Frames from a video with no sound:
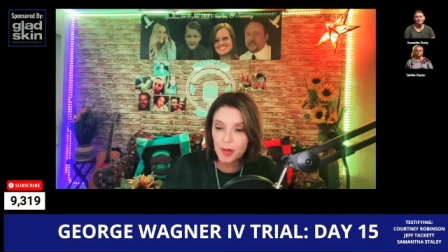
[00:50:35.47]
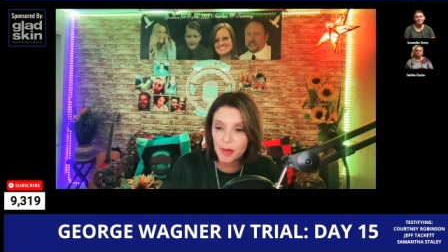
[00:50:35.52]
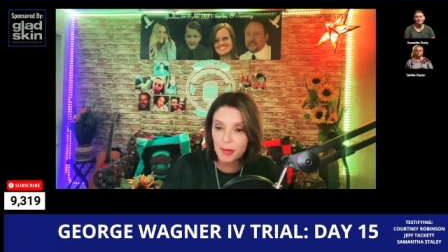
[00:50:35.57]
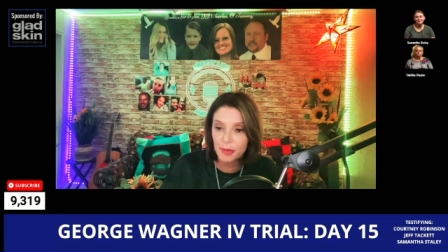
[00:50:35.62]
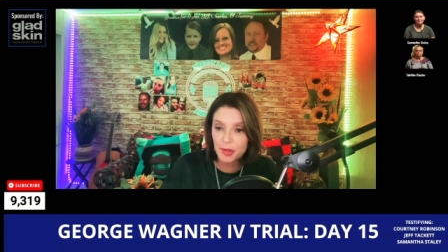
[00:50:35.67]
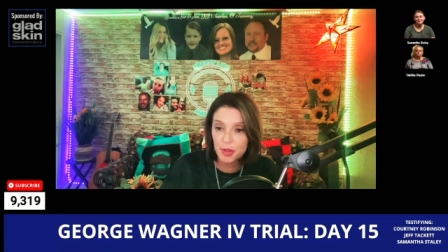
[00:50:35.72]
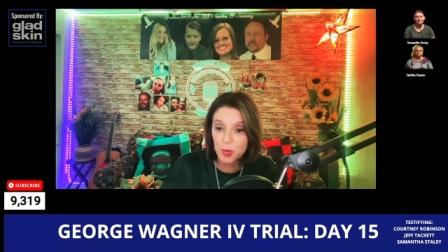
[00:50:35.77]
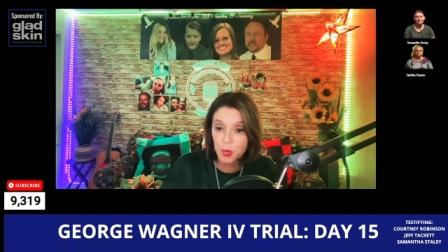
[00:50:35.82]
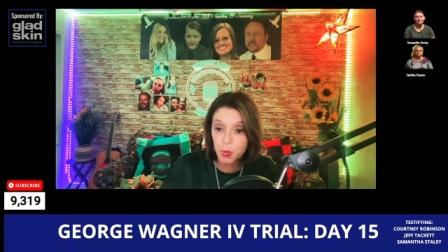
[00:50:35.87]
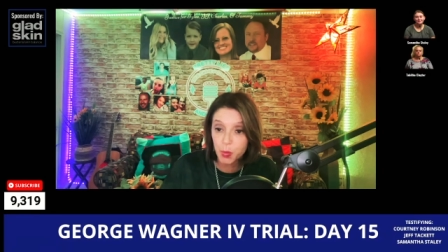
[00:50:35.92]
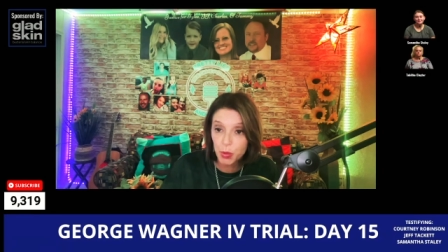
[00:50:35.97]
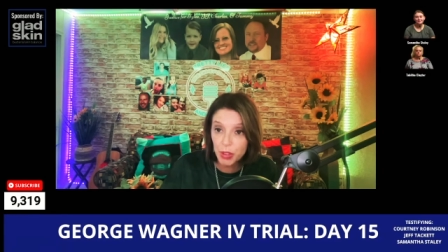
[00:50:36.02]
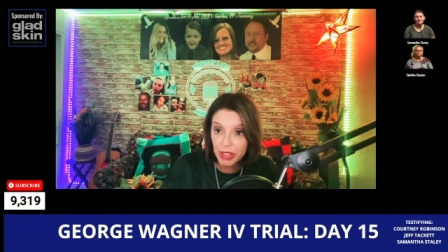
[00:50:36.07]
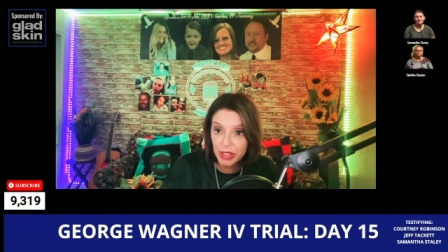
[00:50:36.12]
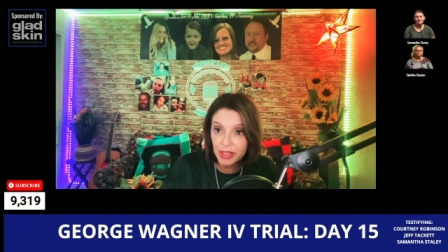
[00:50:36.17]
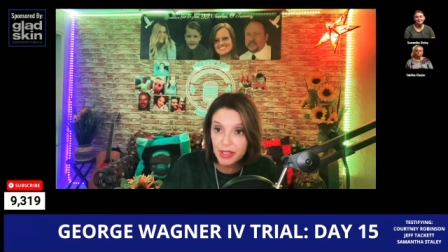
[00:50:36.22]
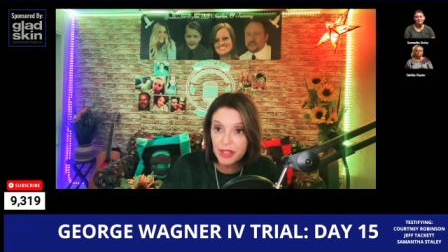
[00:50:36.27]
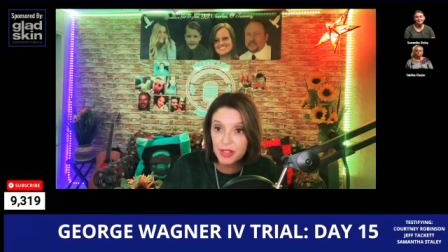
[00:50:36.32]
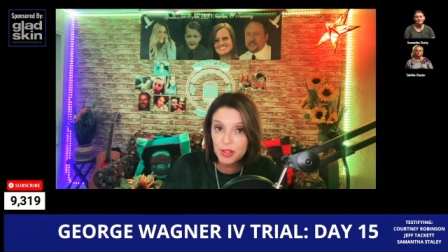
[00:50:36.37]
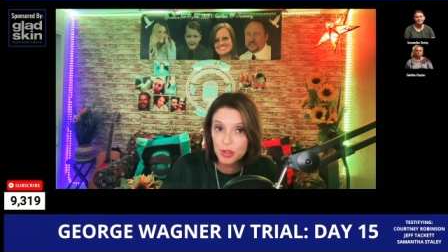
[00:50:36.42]
I was
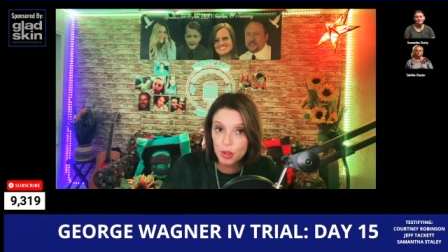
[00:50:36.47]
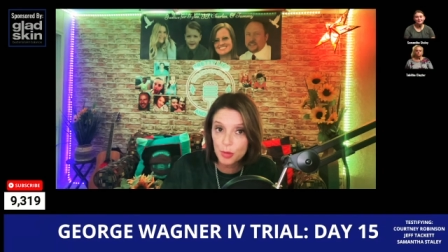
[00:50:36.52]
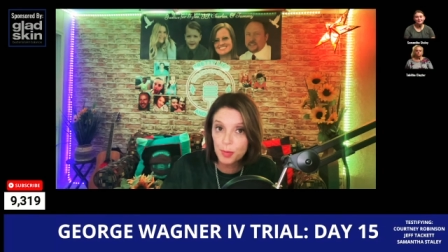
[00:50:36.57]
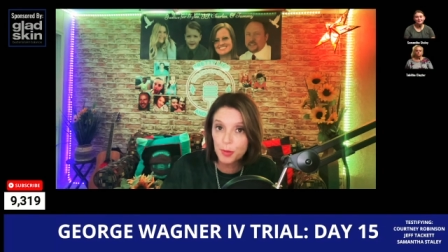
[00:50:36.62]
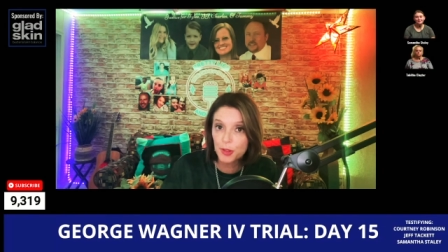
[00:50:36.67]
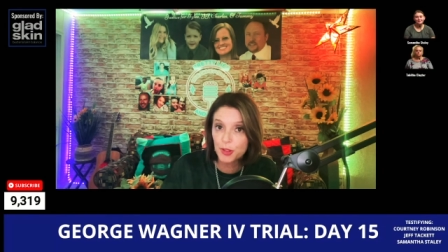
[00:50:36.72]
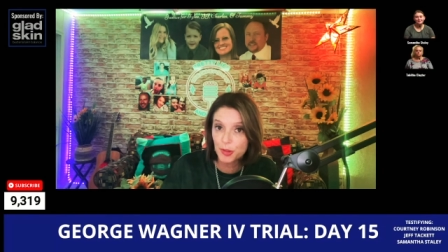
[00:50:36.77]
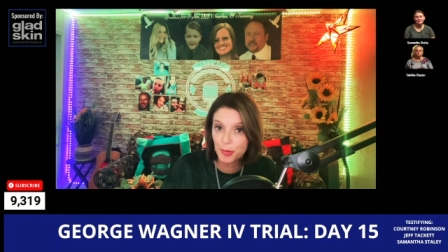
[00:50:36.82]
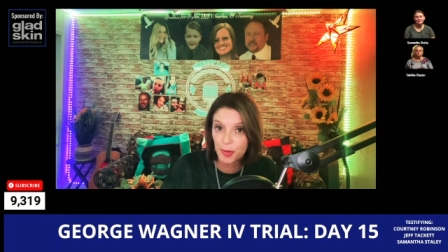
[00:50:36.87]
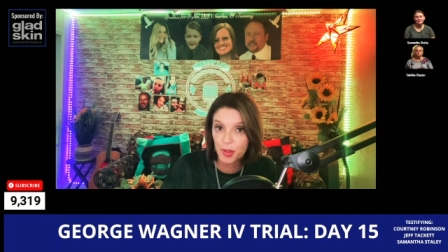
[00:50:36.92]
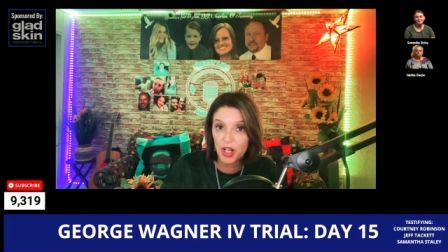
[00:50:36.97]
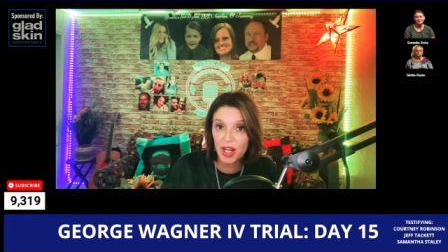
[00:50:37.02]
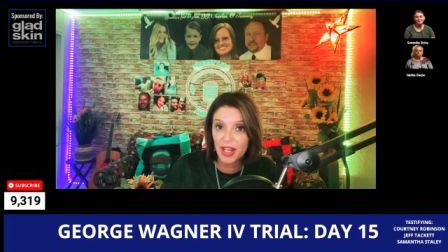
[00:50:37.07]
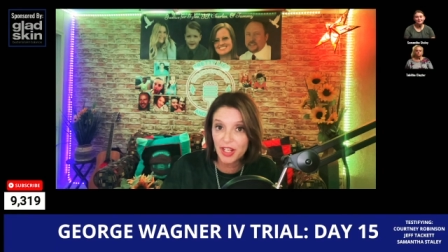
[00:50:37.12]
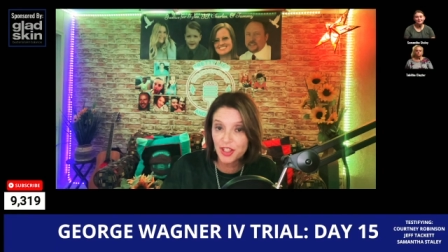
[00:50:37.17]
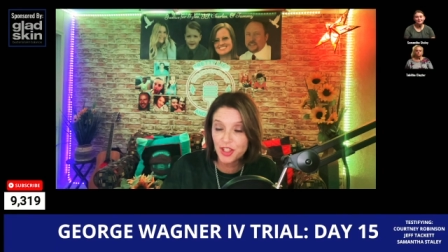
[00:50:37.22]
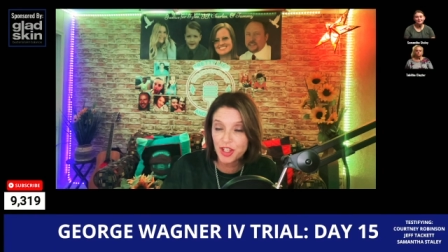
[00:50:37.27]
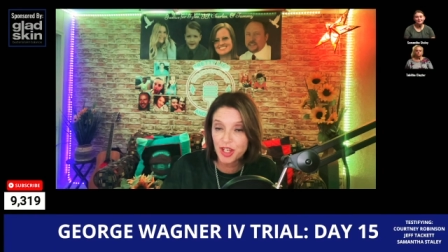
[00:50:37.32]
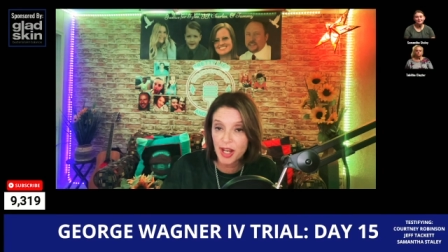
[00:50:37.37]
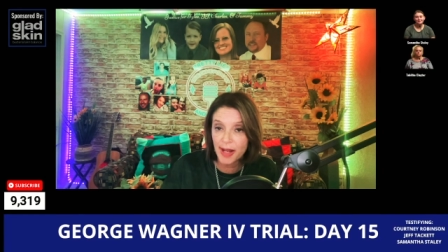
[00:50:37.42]
really super
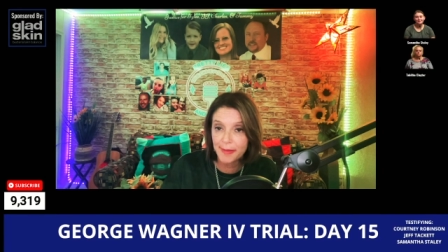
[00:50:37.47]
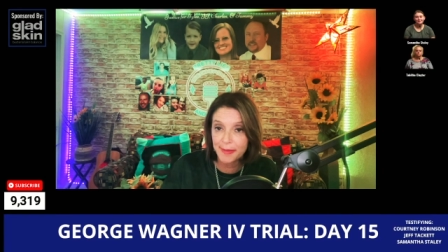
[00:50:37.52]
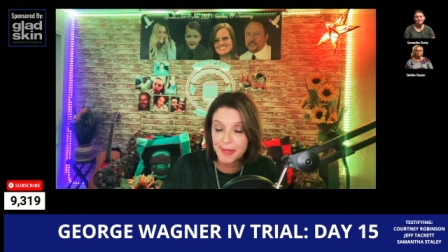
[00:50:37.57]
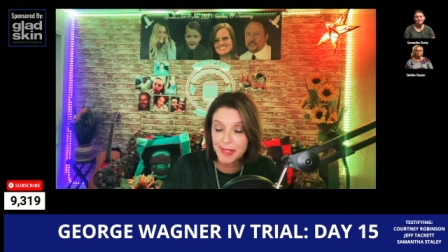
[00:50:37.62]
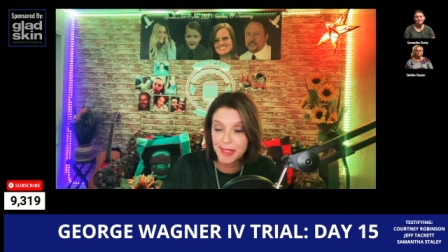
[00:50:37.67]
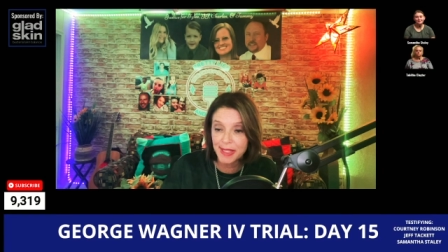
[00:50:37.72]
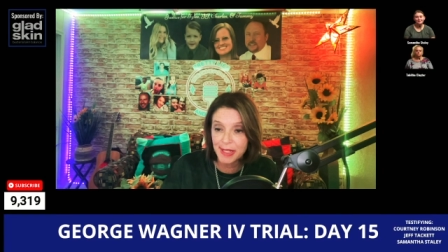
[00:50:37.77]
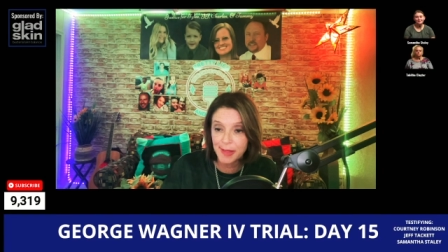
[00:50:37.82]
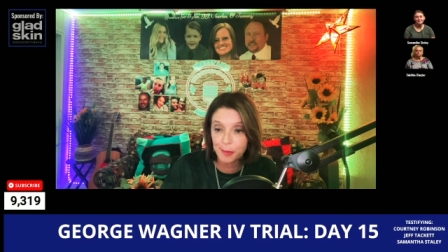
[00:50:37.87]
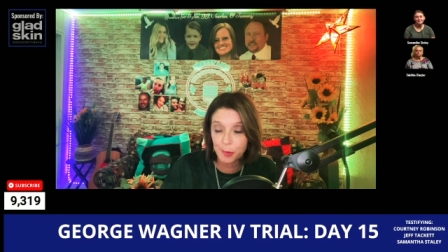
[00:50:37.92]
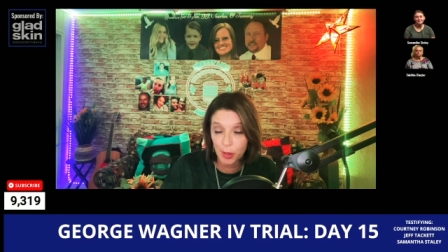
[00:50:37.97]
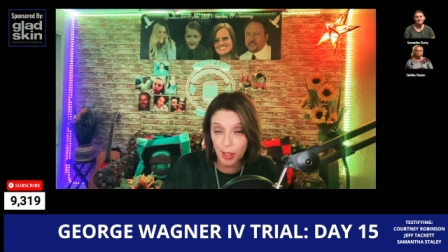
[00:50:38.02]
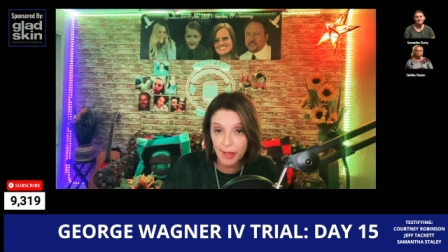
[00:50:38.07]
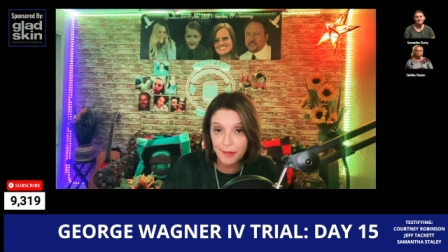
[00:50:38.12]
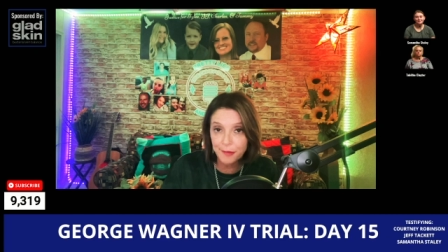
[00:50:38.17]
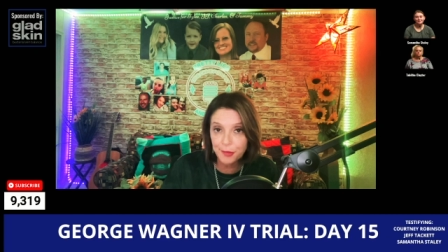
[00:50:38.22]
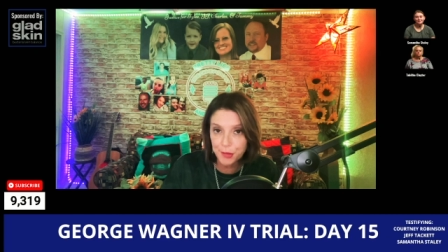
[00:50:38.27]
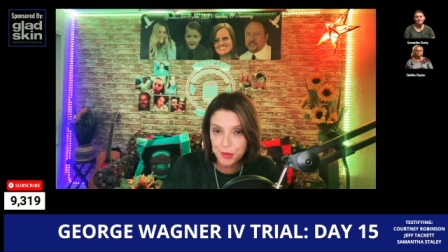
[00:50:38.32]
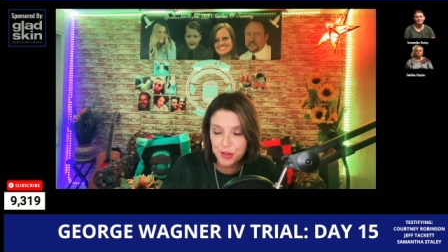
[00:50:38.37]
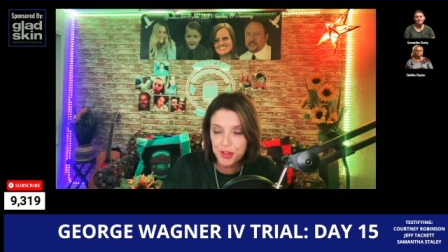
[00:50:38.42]
surprised she opted in. I'm
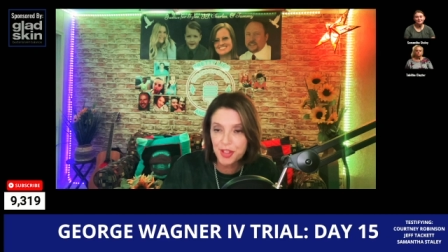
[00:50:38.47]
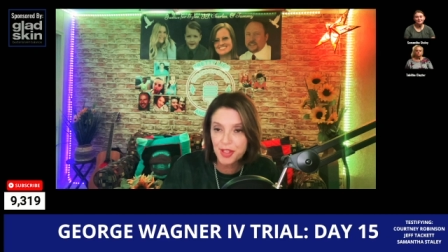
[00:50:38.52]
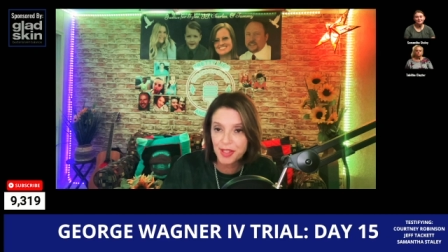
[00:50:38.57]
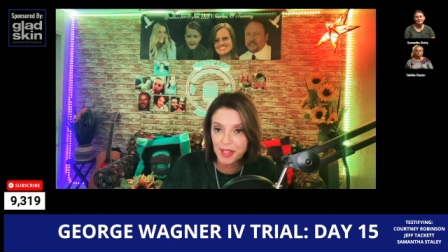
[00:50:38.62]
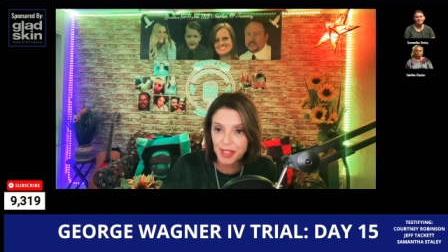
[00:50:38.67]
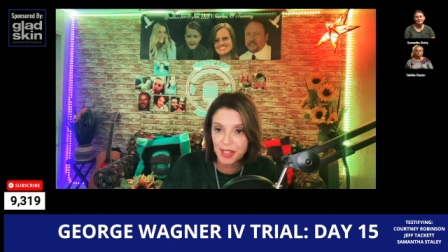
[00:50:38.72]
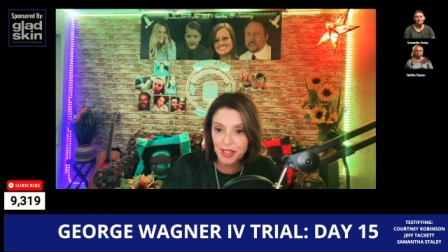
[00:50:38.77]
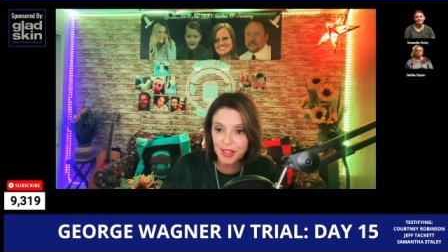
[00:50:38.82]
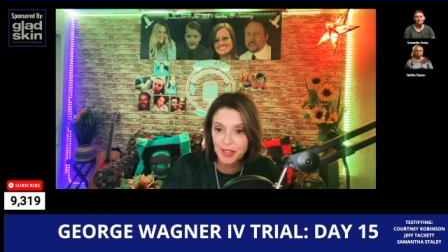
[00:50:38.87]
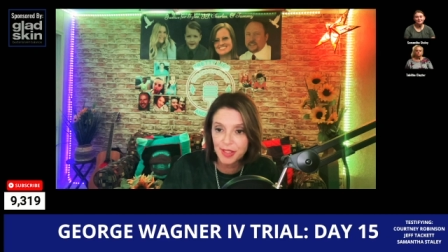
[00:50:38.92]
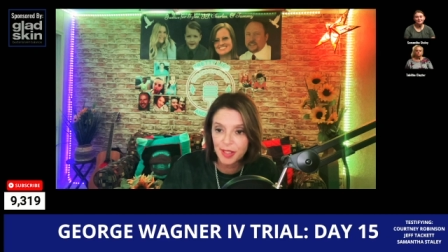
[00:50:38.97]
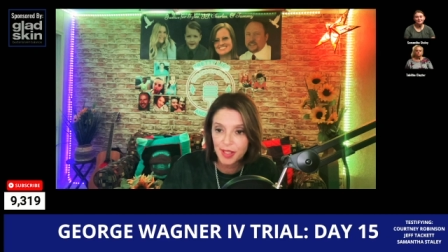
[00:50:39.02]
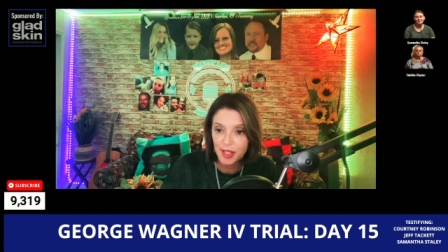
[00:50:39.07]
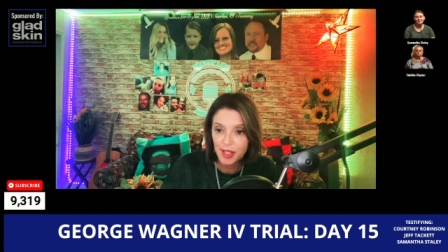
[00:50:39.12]
grateful she did.